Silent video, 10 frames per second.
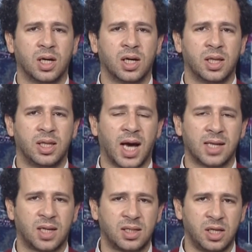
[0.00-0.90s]
uh, the
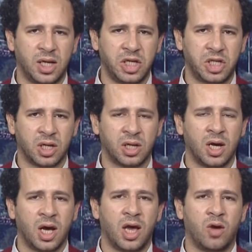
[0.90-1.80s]
assassination
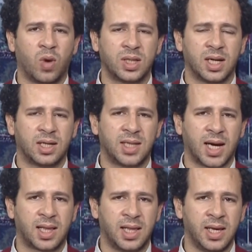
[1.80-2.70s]
and what
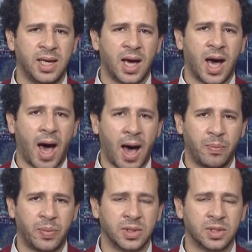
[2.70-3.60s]
exactly
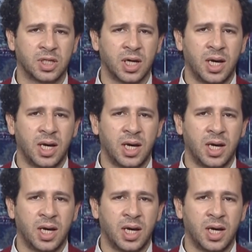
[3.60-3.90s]
happened.